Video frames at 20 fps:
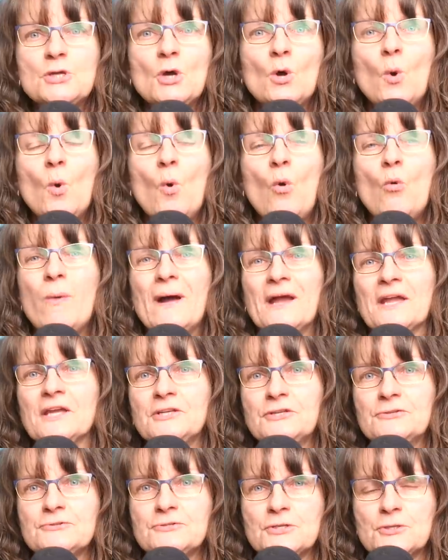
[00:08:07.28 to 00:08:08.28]
So what
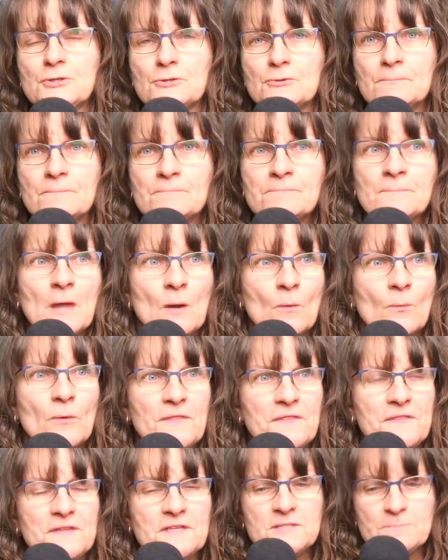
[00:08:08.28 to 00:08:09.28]
can you do
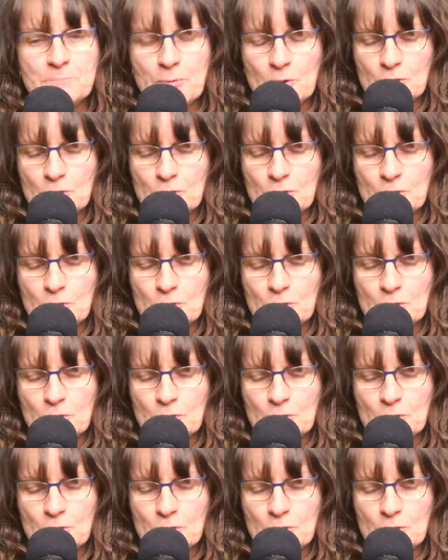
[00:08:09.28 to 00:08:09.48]
with this